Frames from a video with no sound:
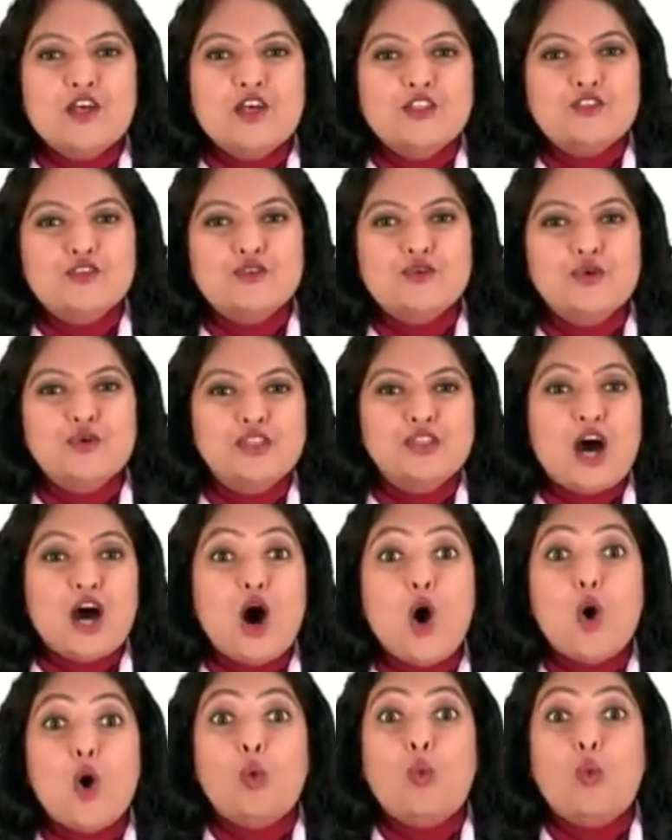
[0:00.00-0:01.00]
through
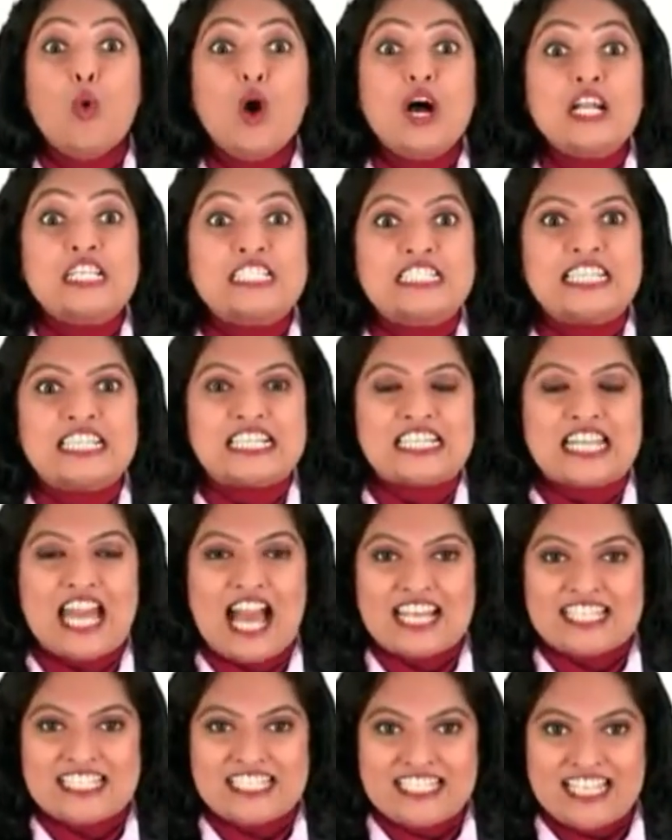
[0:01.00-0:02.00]
the vertical
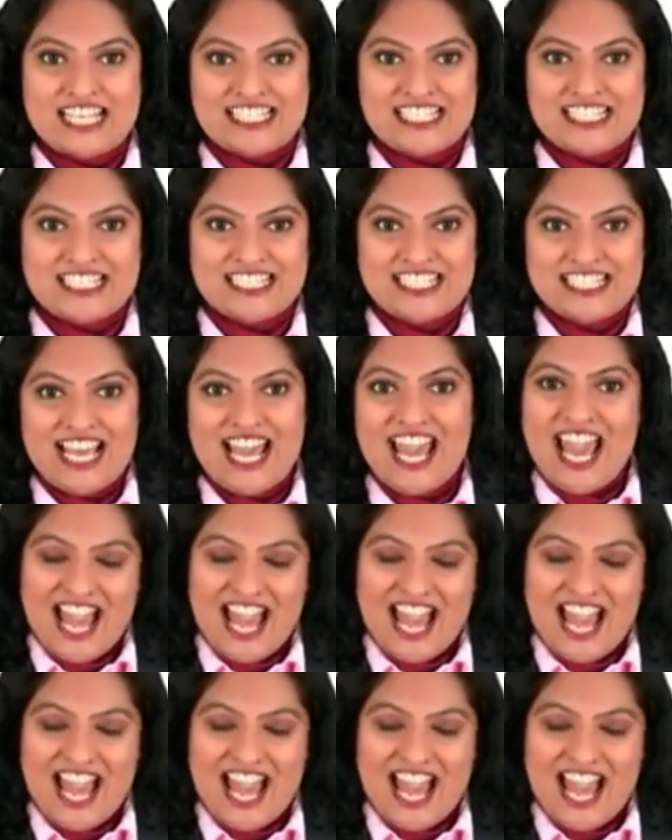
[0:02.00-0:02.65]
axis,